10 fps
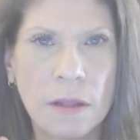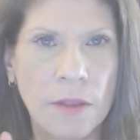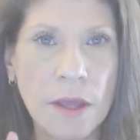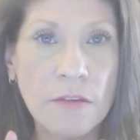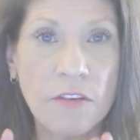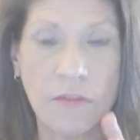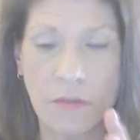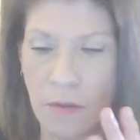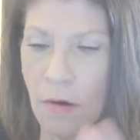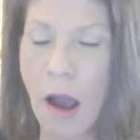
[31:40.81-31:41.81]
This
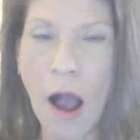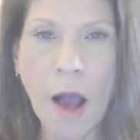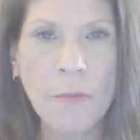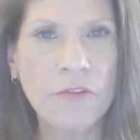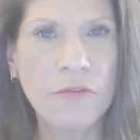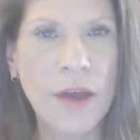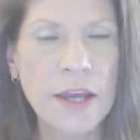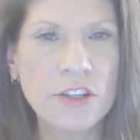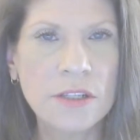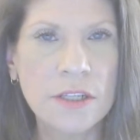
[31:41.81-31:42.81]
are
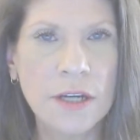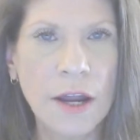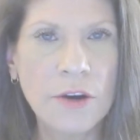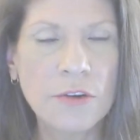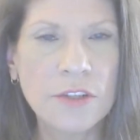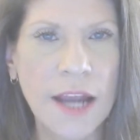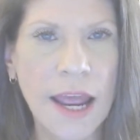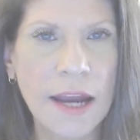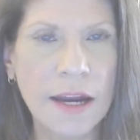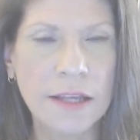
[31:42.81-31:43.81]
observations and
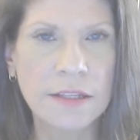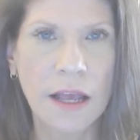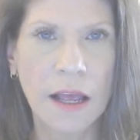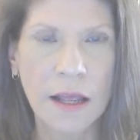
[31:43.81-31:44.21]
understandings.